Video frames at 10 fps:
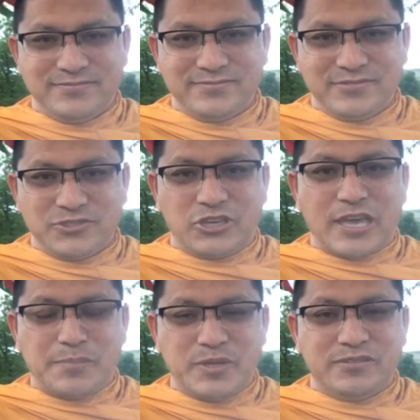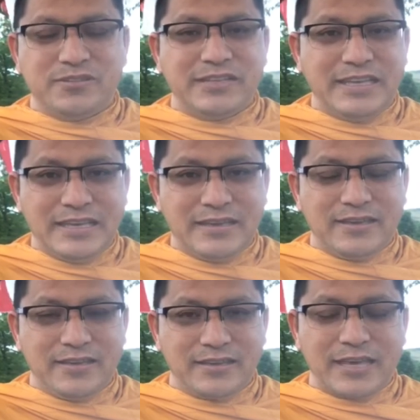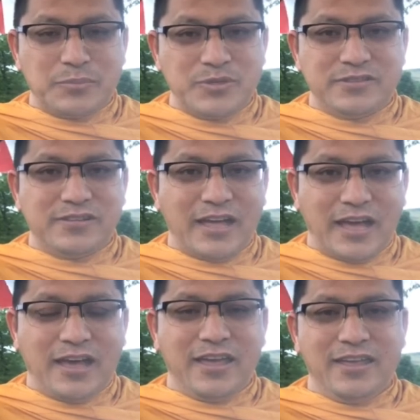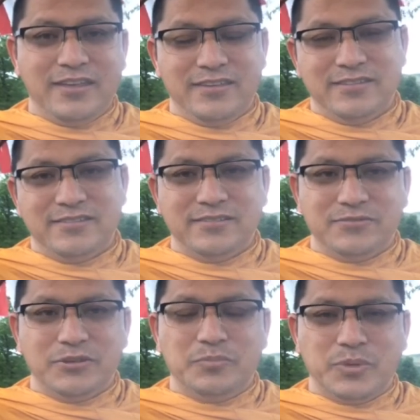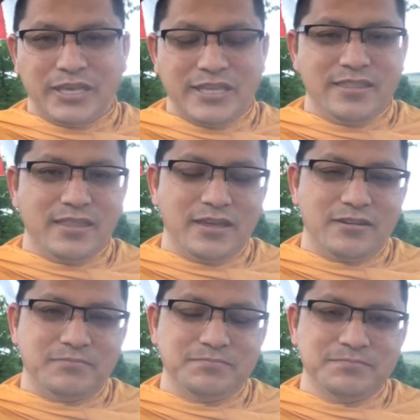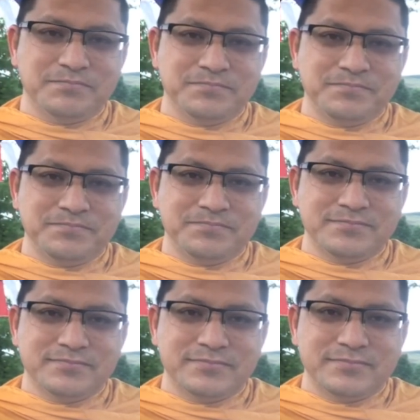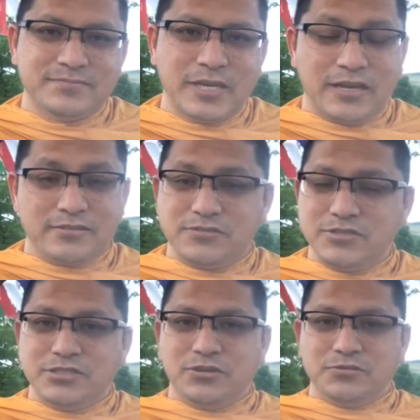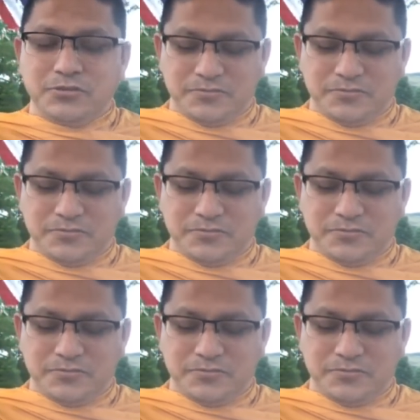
so capital E, capital I will begin there. And as a result of